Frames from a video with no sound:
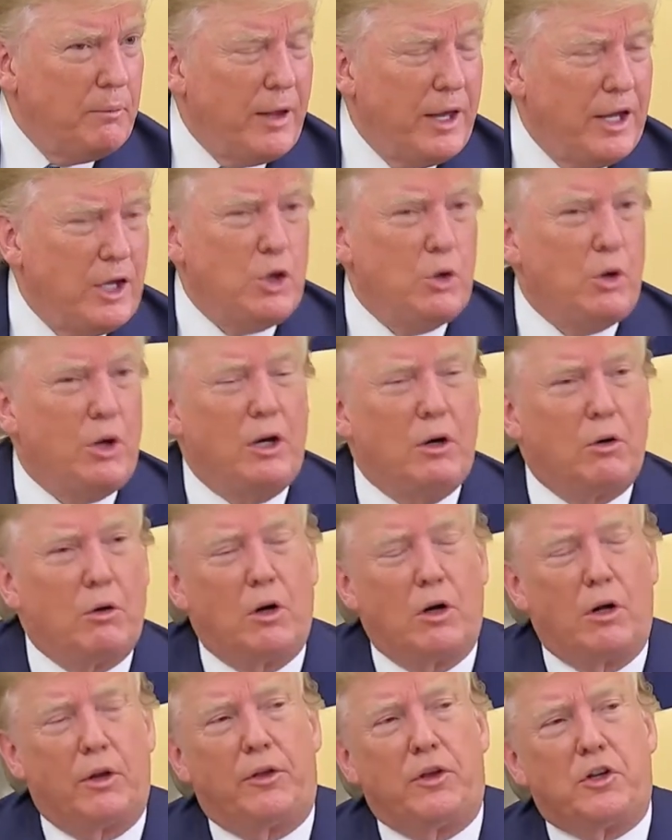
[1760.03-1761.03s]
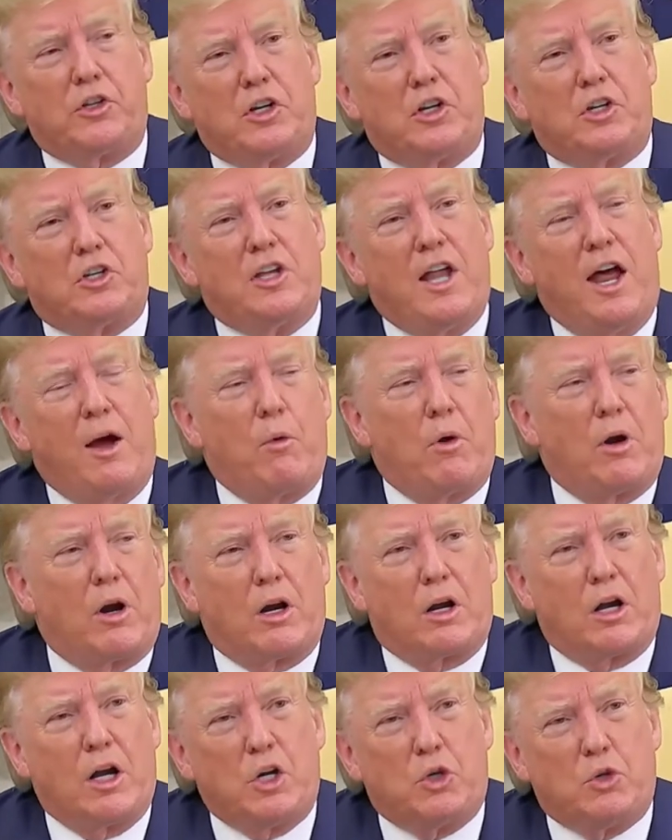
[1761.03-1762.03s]
and you hear all this, it's not what
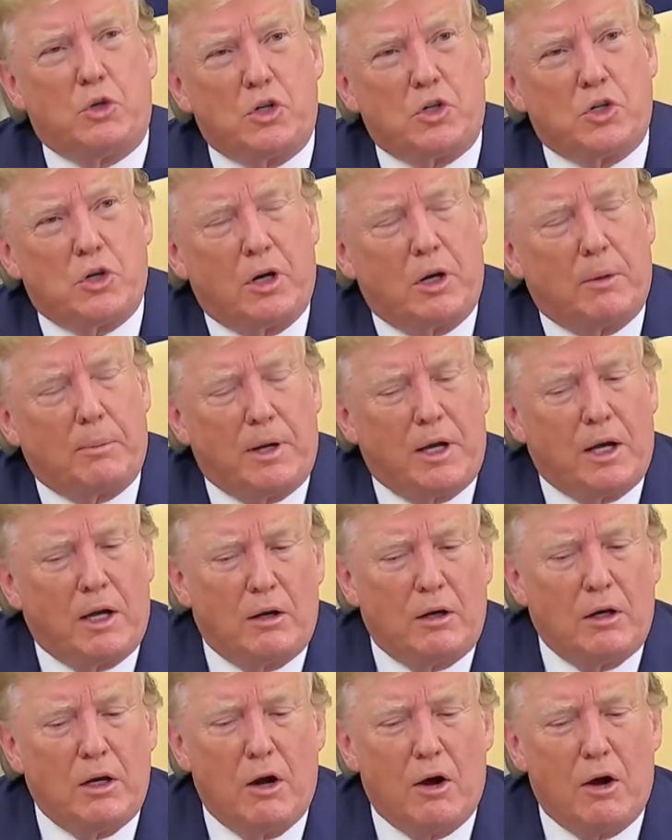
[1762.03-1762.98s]
our country is all about.